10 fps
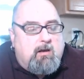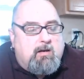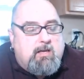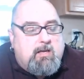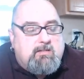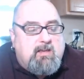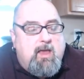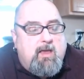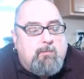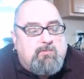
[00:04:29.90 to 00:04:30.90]
Because
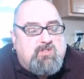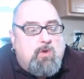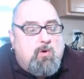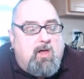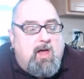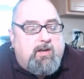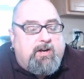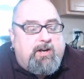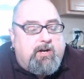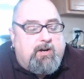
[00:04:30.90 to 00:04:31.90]
I am so glad
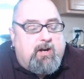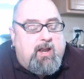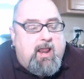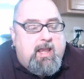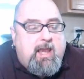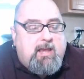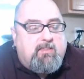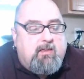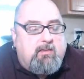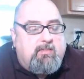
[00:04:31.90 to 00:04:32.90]
you're here, and I'd hate
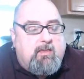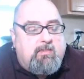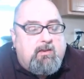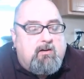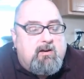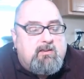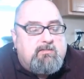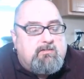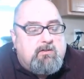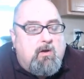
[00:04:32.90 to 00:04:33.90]
to think that there
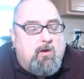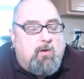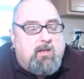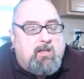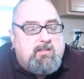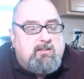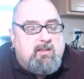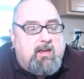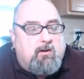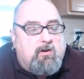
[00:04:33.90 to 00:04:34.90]
is no one
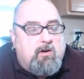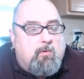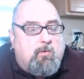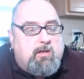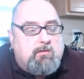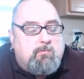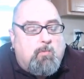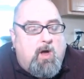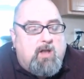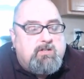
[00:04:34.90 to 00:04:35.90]
listening or no one
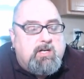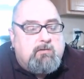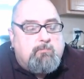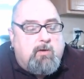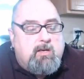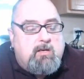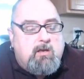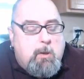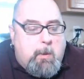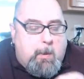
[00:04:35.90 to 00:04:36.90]
watching, but
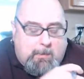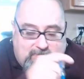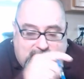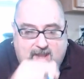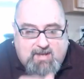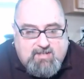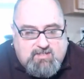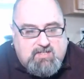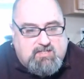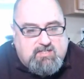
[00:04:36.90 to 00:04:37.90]
that
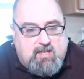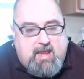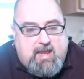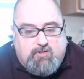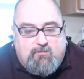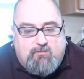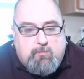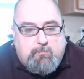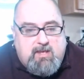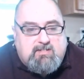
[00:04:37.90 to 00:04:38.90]
is just the nature of the
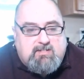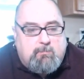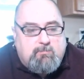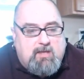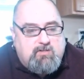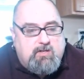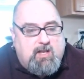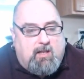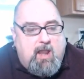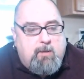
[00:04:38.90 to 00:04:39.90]
beast. Sometimes you
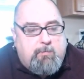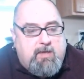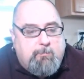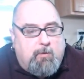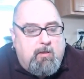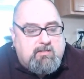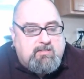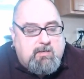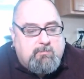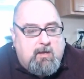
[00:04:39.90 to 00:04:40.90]
get a lot of people,
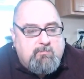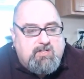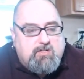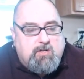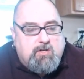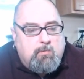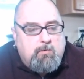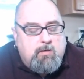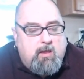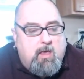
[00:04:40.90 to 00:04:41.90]
and sometimes you
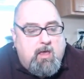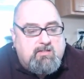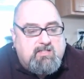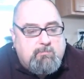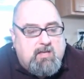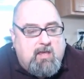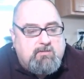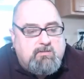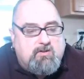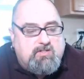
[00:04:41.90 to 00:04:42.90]
don't, and
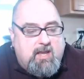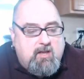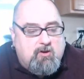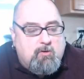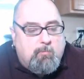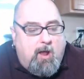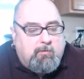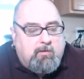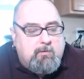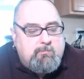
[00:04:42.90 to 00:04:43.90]
sometimes there's technical
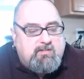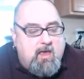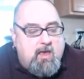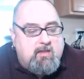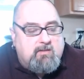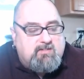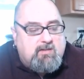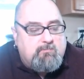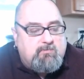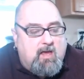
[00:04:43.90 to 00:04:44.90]
problems, and
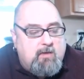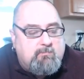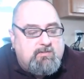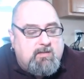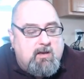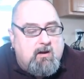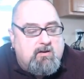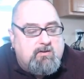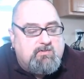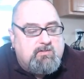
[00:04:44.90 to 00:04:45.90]
sometimes
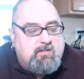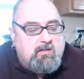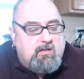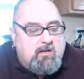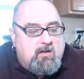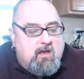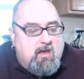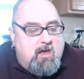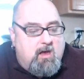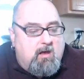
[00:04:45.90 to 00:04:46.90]
there's
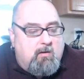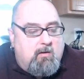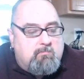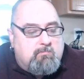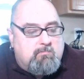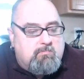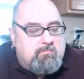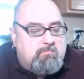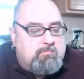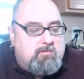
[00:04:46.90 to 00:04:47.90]

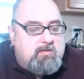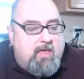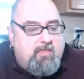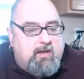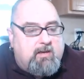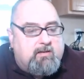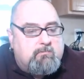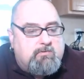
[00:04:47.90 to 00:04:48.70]
nothing.